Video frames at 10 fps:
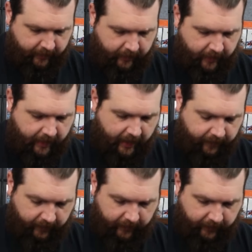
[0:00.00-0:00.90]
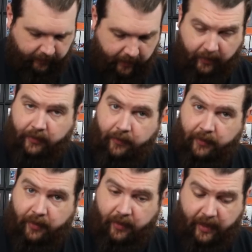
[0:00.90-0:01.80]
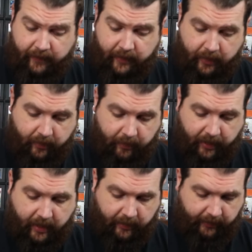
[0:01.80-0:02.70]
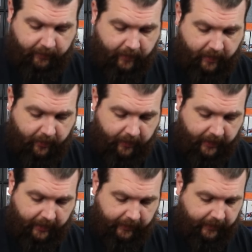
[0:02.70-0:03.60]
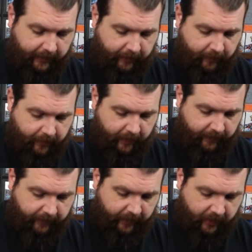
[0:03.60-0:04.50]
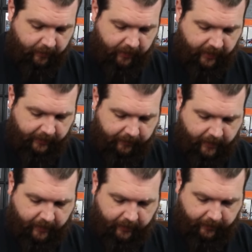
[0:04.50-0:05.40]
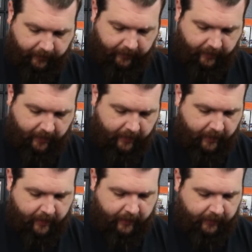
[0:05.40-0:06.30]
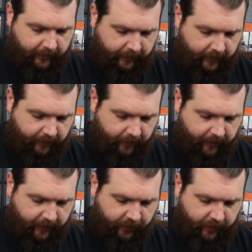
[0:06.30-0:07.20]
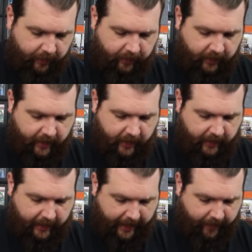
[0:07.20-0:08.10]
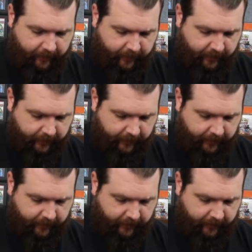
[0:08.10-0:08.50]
African swallow. So we still don't have a European swallow, I guess. That we're hunting for European swallows. There's another We Want a Shrubbery and a catapult.